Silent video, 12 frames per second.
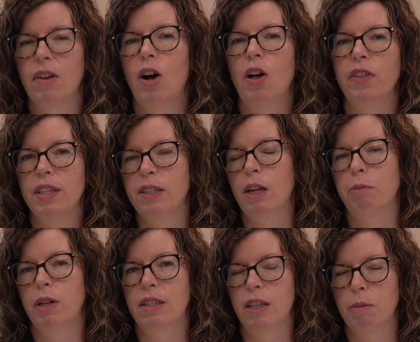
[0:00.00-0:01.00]
all these
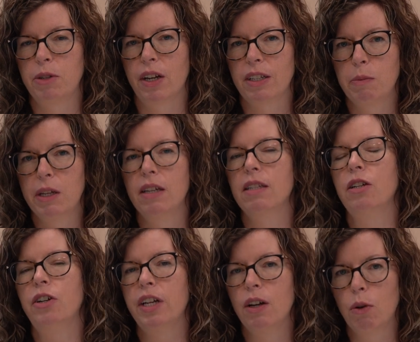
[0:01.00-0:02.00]
separate subjects because learning